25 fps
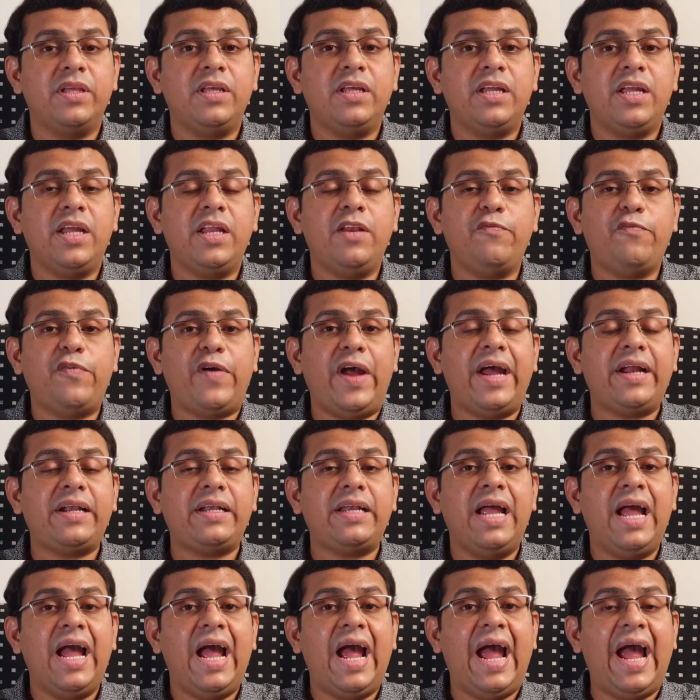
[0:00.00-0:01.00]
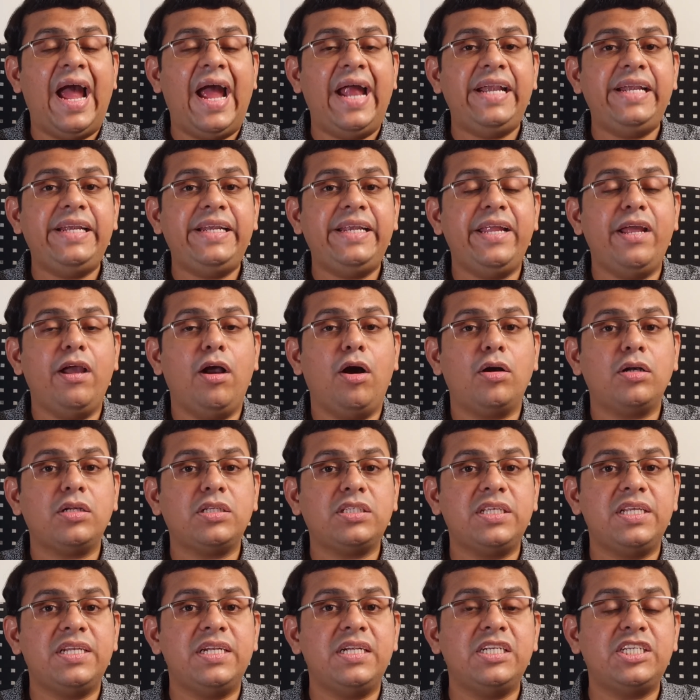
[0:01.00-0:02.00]
In fact,
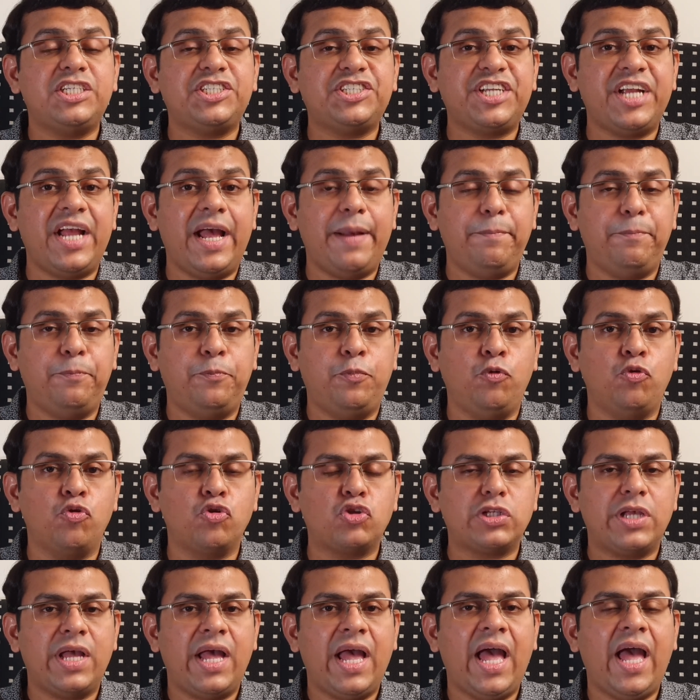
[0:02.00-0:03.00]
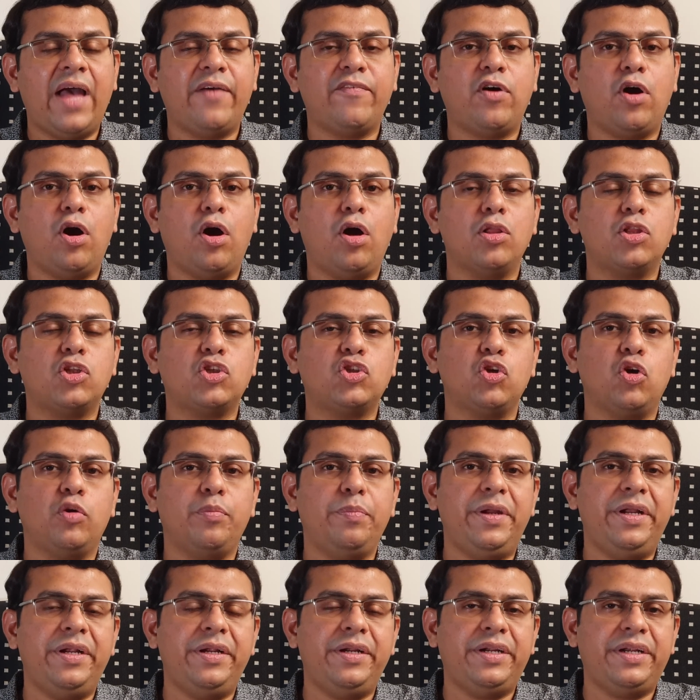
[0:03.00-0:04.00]
antioxidant shampoos have also
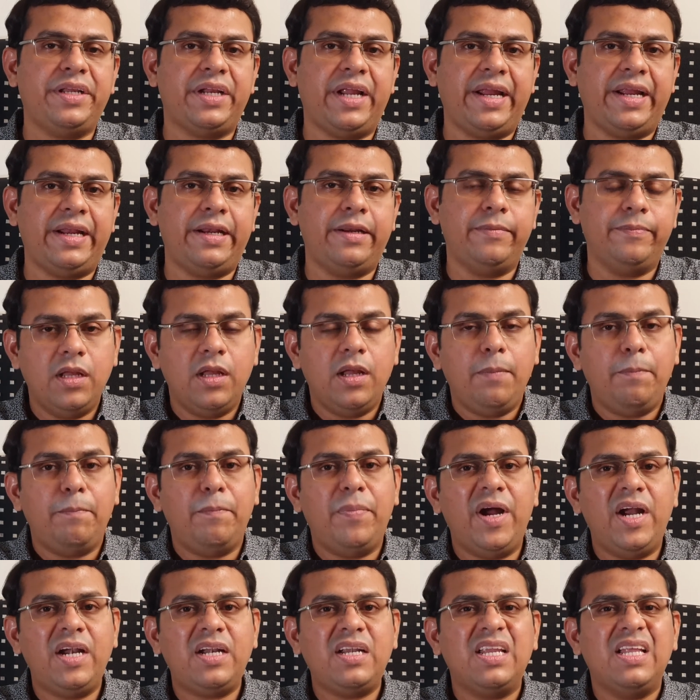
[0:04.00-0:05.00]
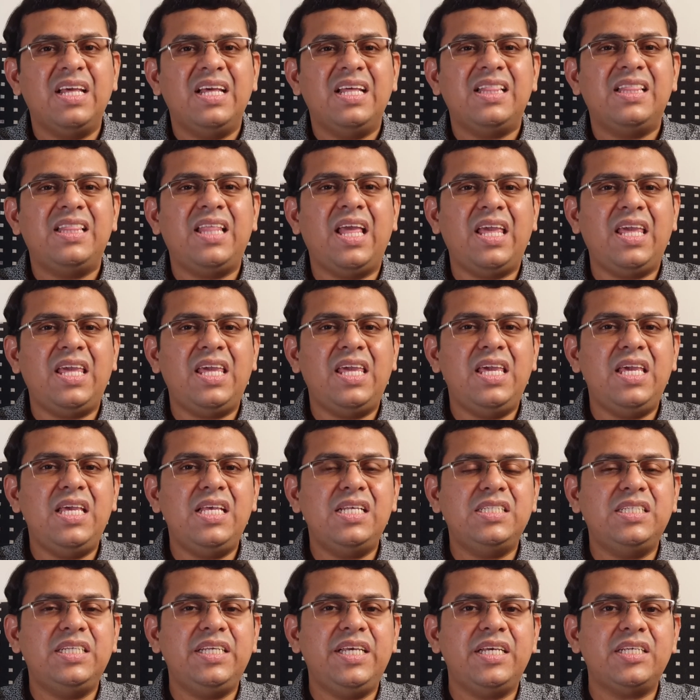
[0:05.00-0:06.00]
been tried. But the
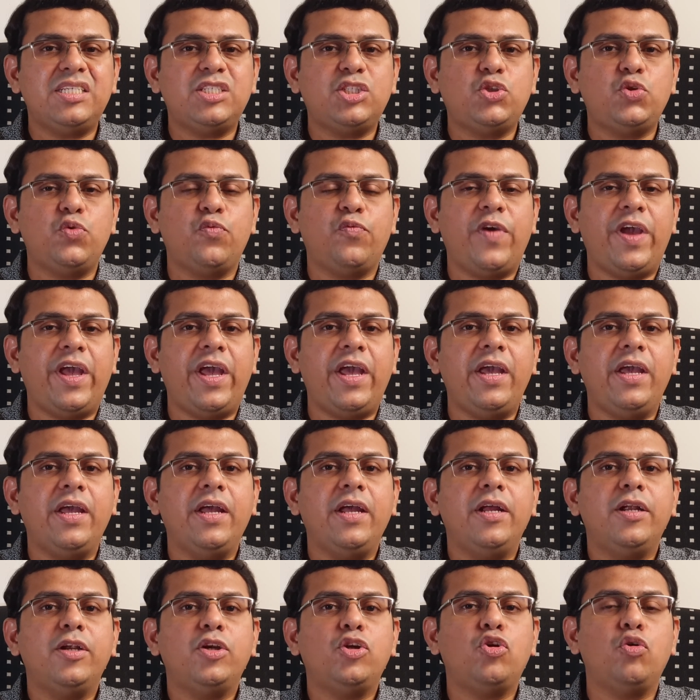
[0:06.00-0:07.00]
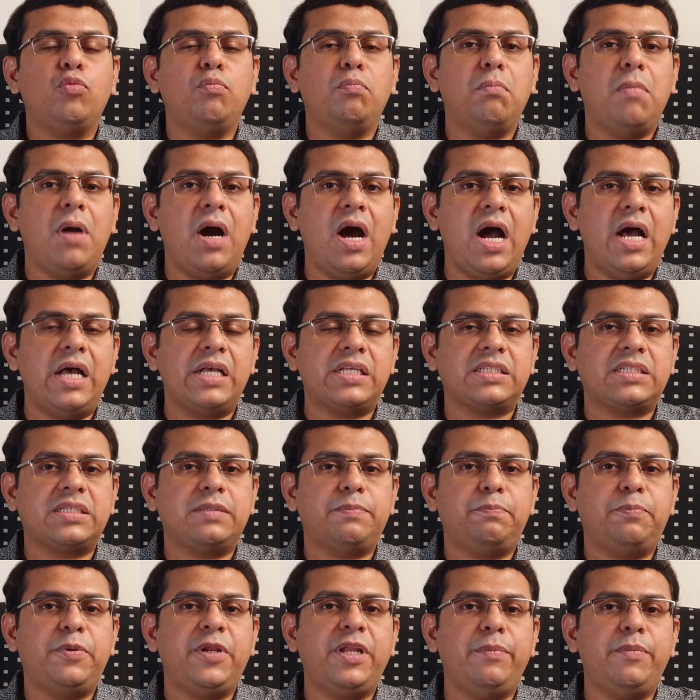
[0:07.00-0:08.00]
easiest way to
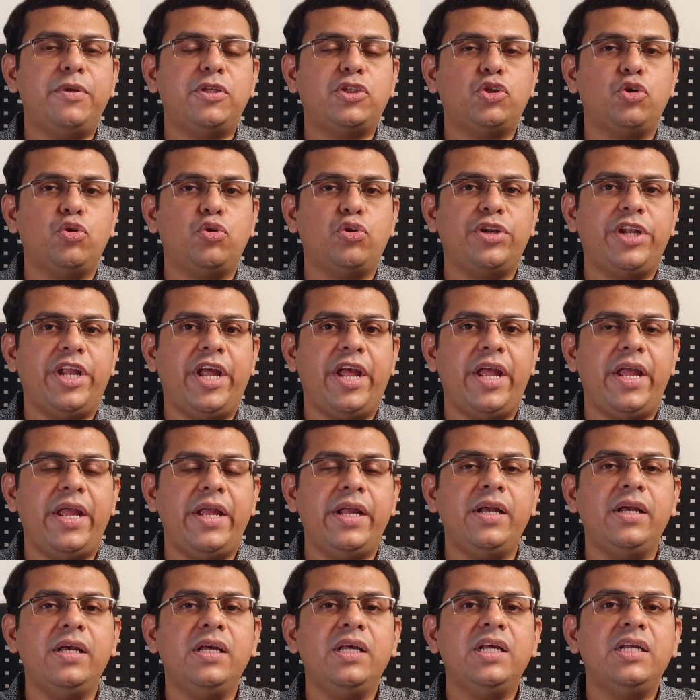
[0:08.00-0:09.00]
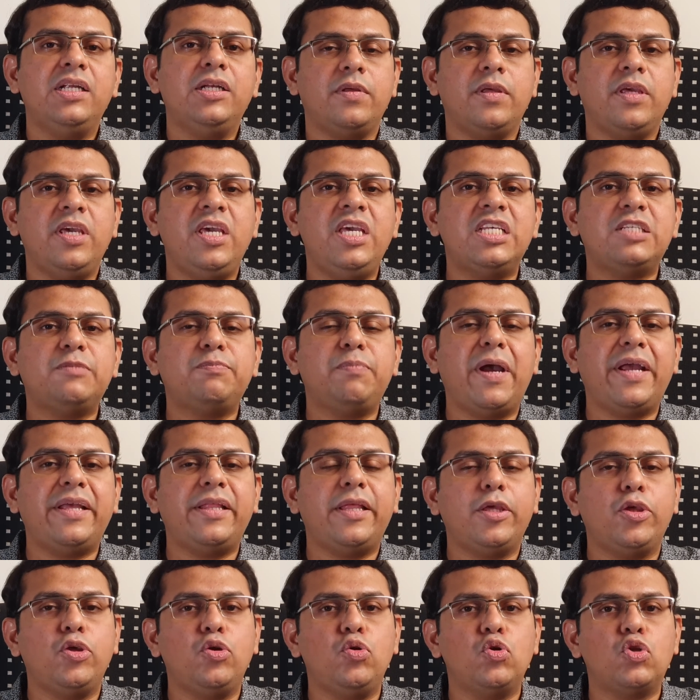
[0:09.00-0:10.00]
mask premature graying is by
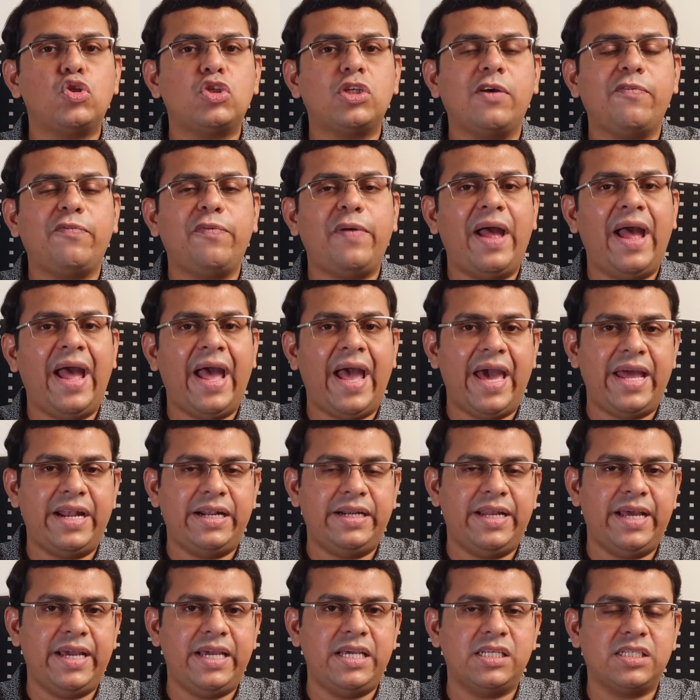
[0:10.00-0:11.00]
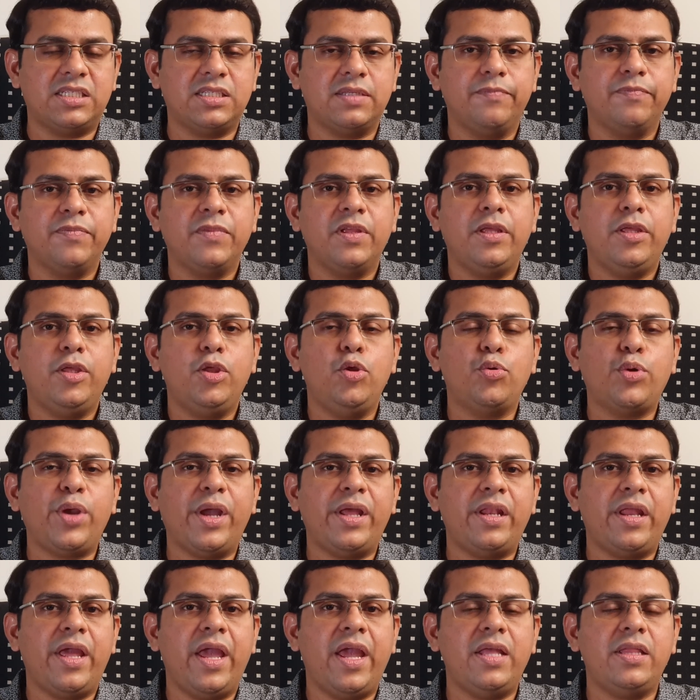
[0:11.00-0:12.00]
the use of hair dyes. You
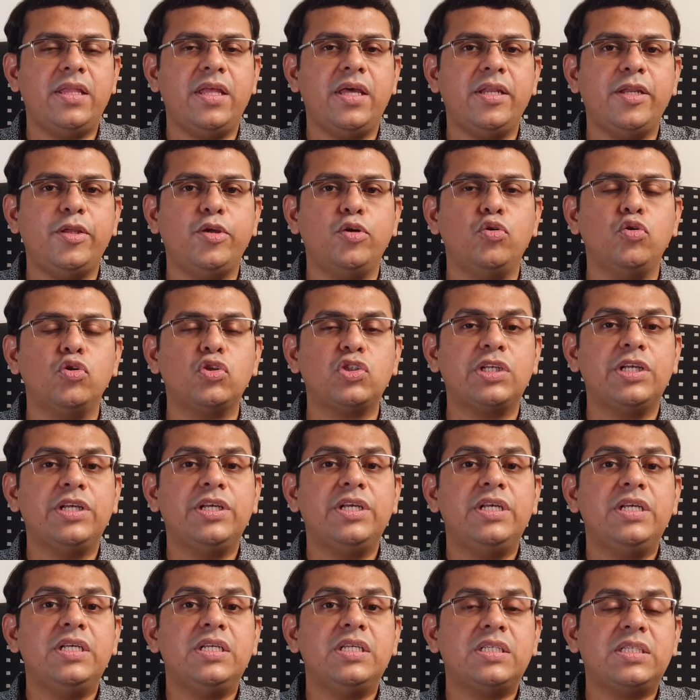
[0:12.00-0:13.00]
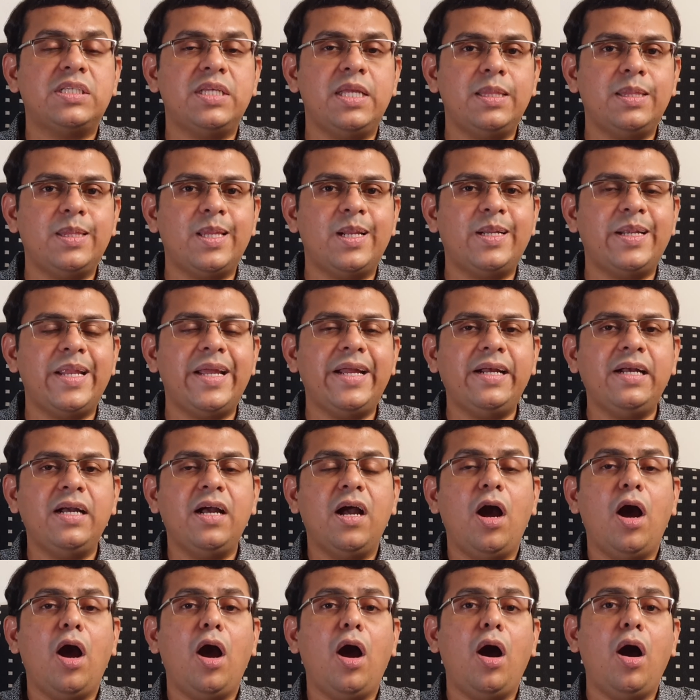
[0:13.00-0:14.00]
can either use synthetic
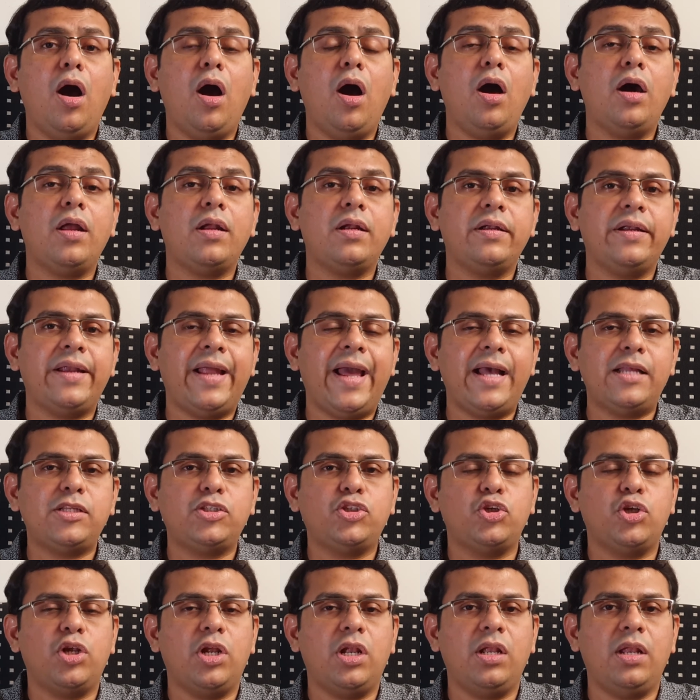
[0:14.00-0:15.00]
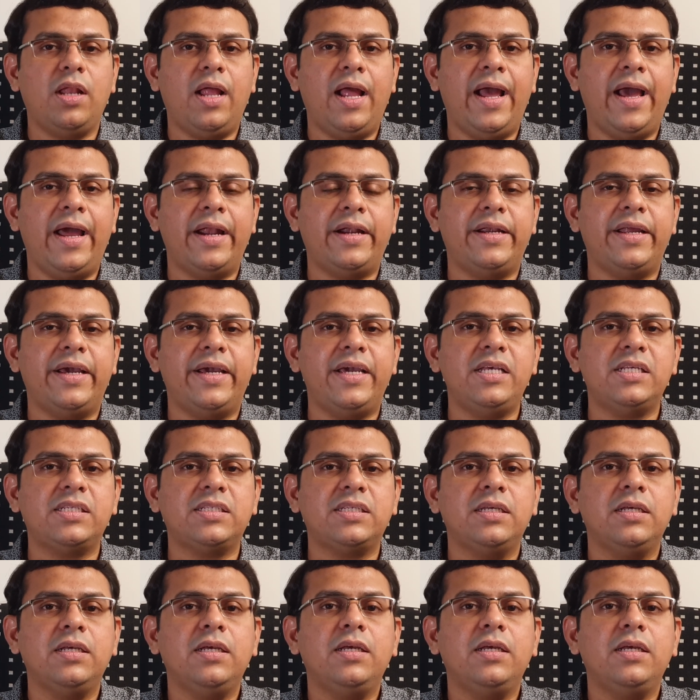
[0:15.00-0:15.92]
or natural hair dyes